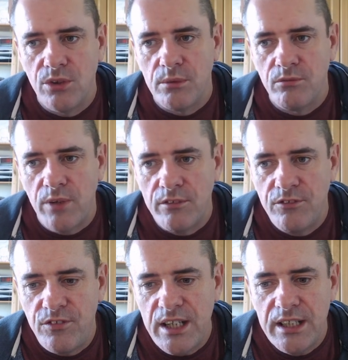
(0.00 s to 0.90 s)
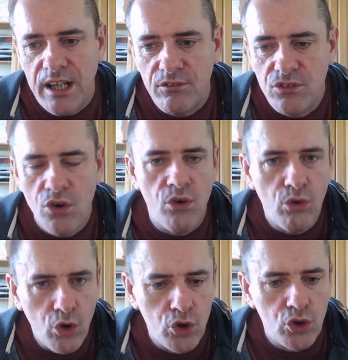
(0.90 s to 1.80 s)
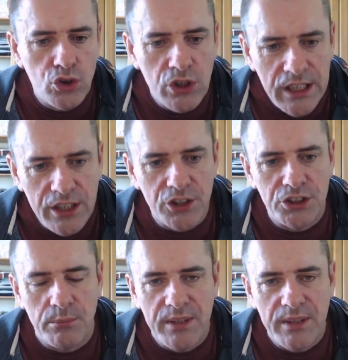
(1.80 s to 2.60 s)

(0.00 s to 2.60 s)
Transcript: and Fiat have no good leadership.